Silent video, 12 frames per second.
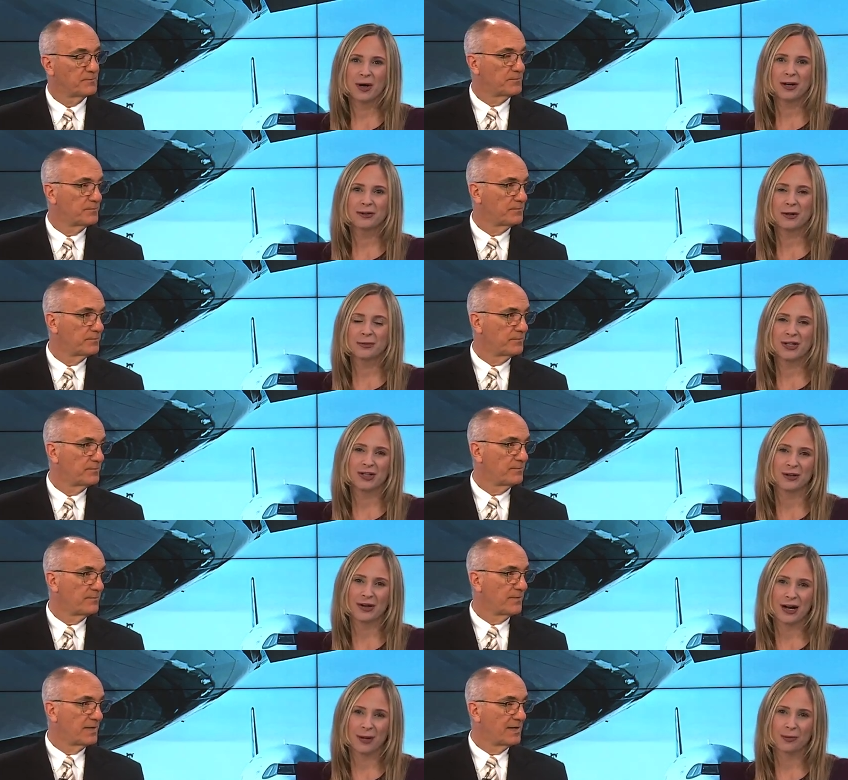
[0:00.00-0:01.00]
Speaker 1: Barkley
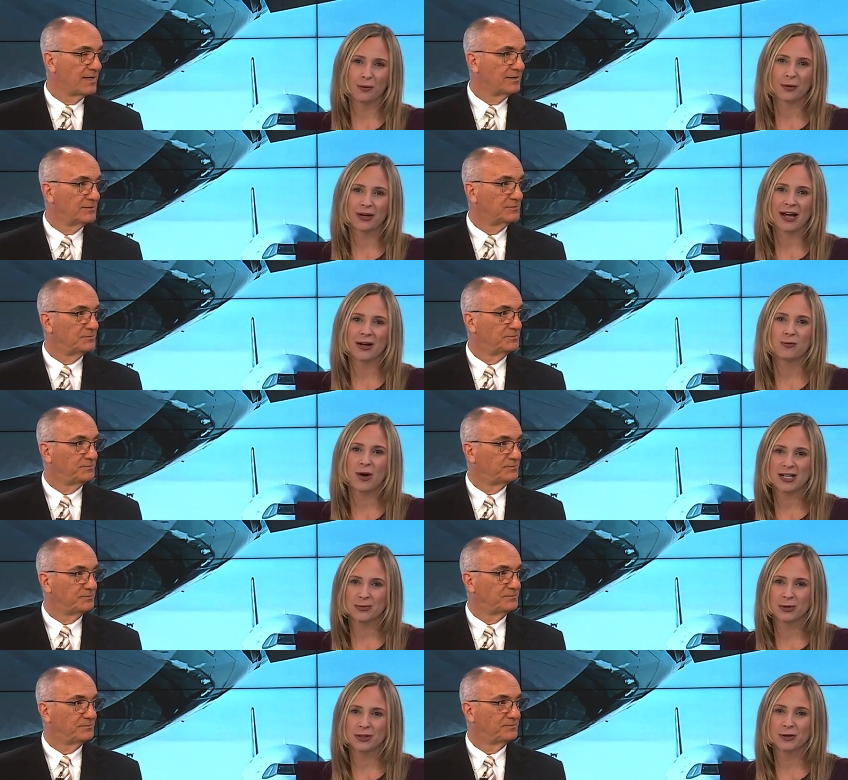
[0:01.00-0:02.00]
Regional Airport in
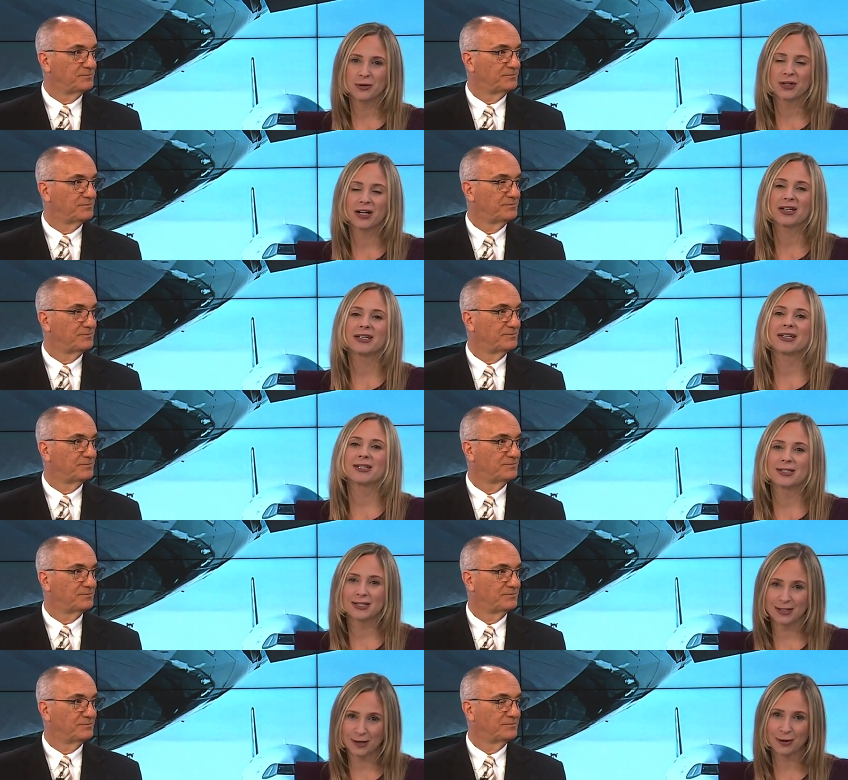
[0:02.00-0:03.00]
West Paducah
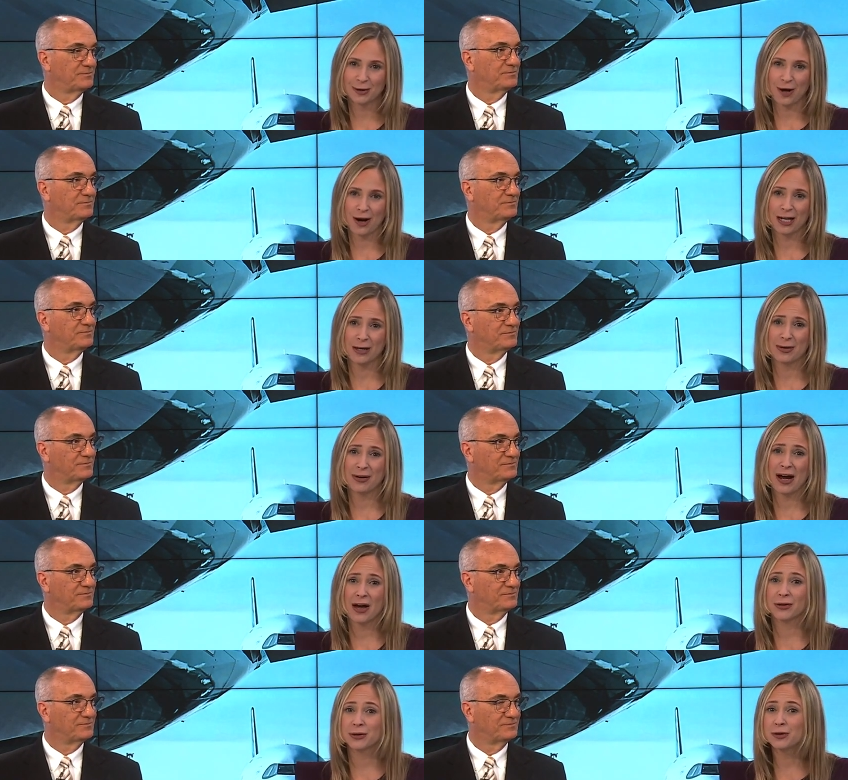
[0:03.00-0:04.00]
is still talking
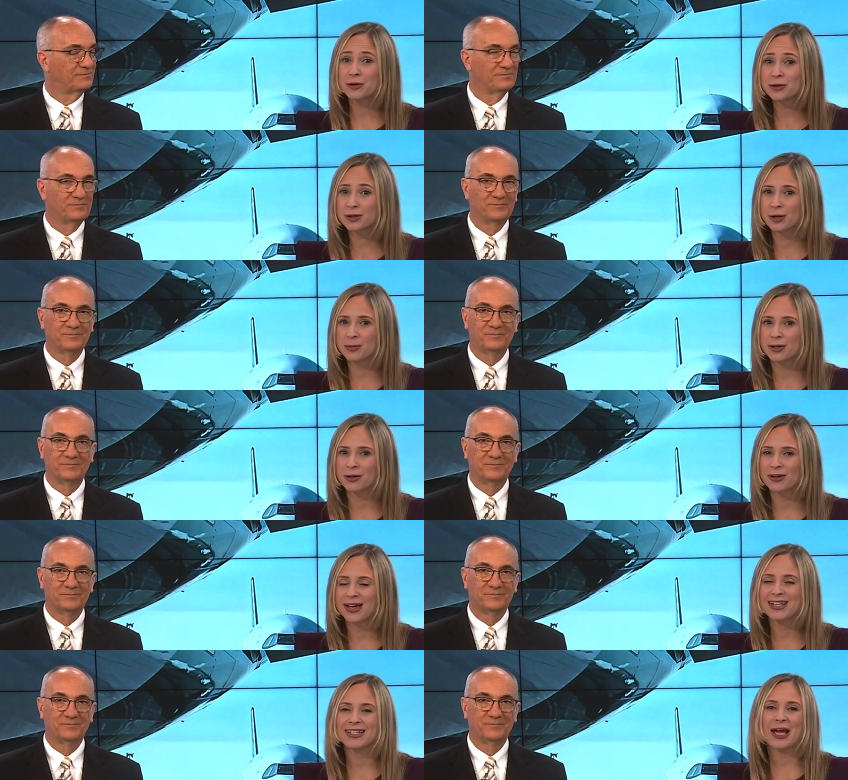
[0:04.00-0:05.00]
about how their new
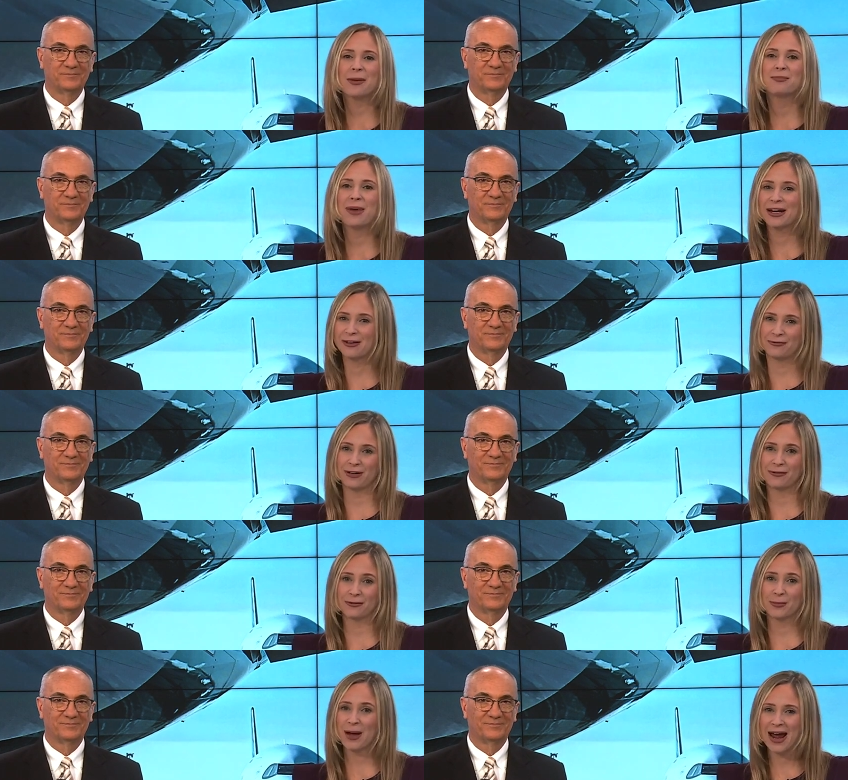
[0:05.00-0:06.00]
terminal is a
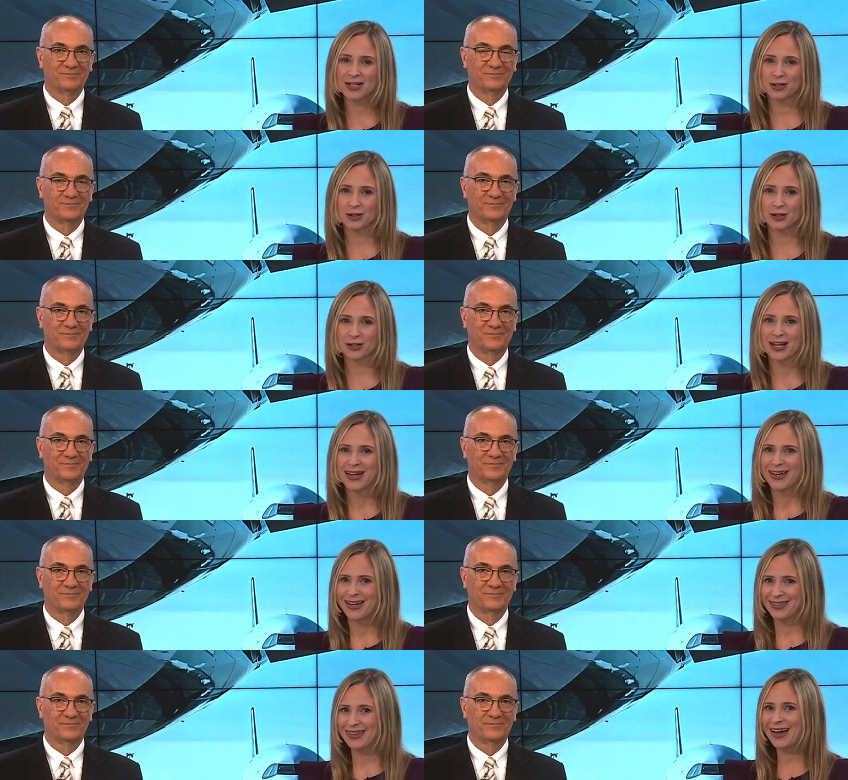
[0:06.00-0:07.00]
benefit for passengers,
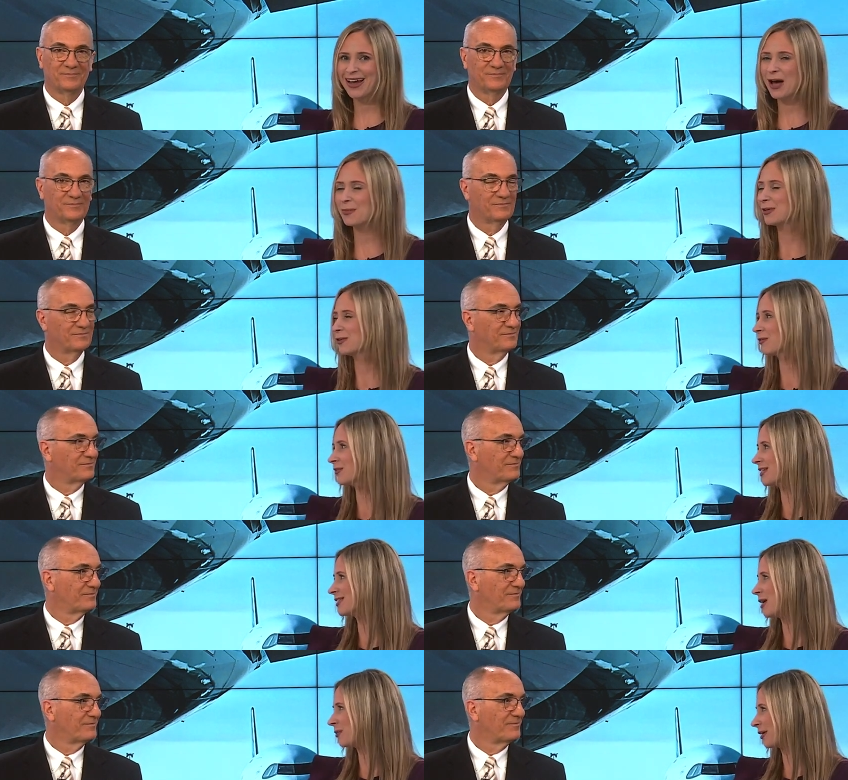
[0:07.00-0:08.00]
and that happened
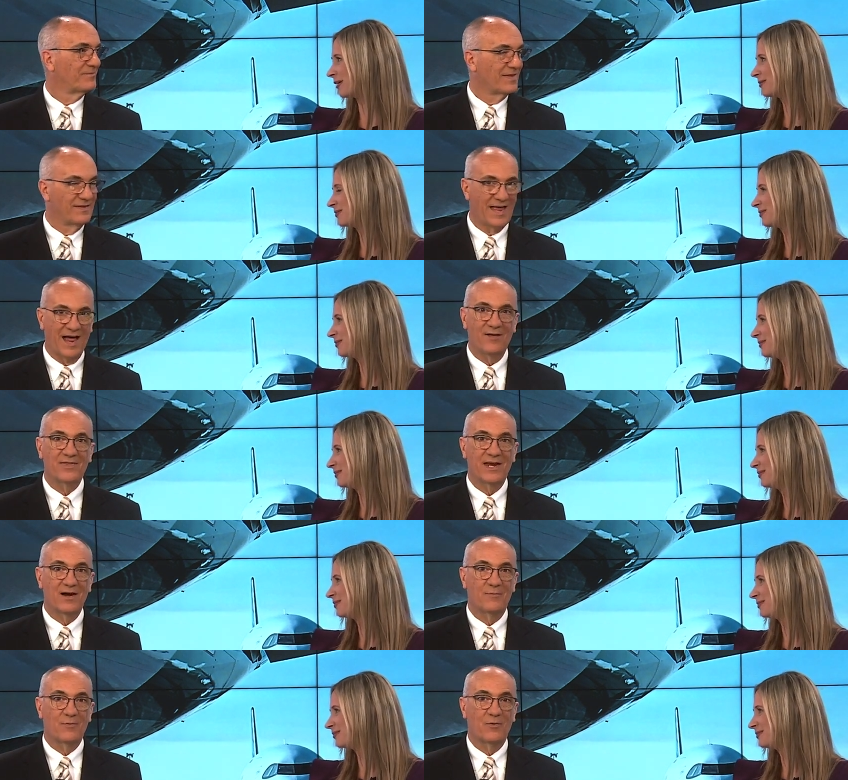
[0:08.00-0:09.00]
over the summer. Now
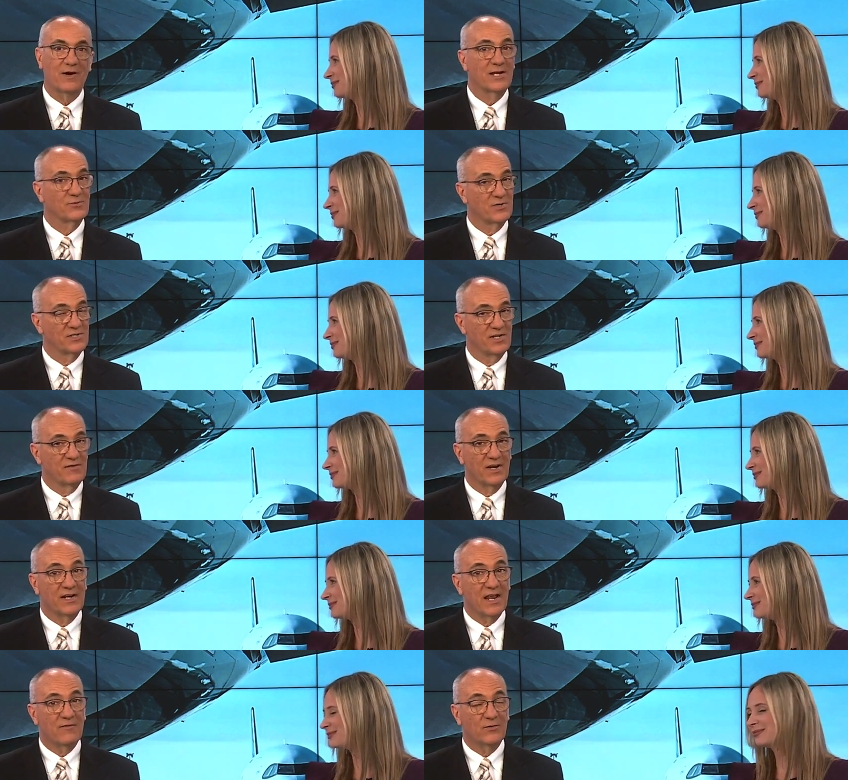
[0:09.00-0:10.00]
the airport has
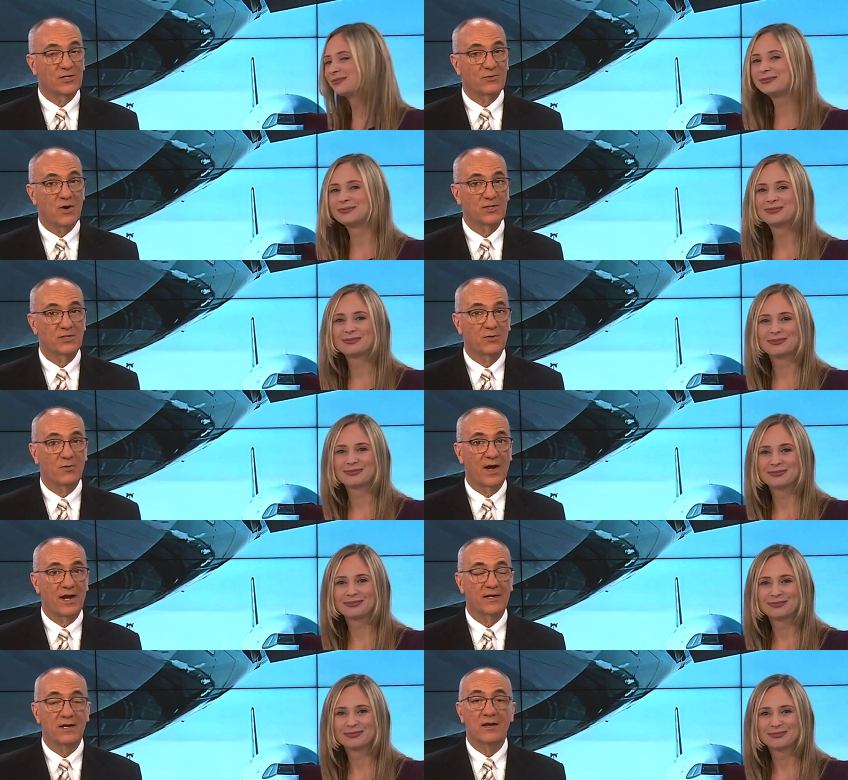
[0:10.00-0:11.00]
received an infrastructure
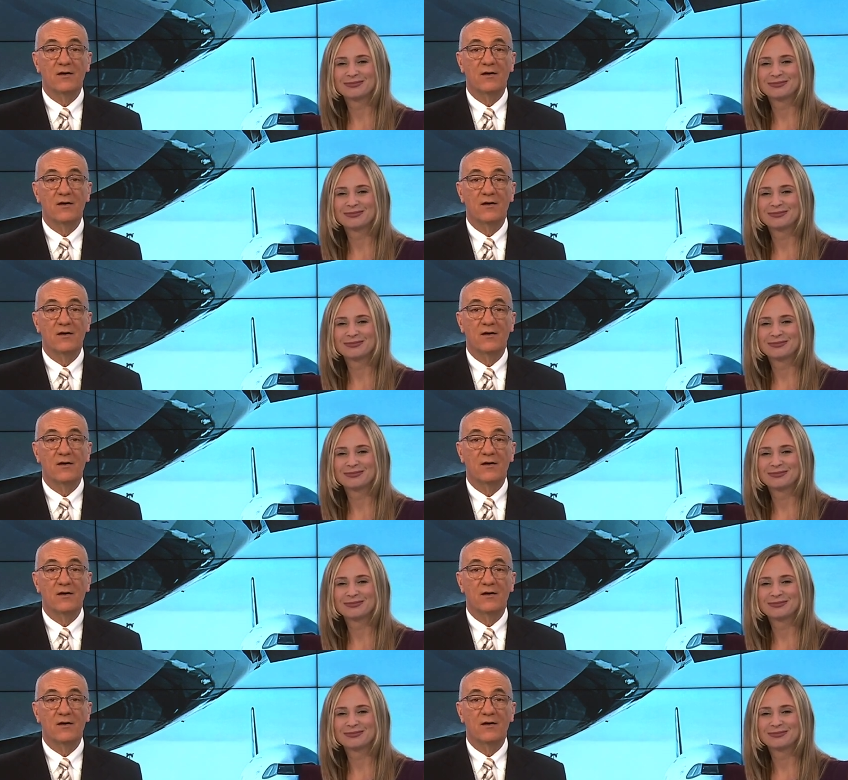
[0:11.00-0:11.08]
grant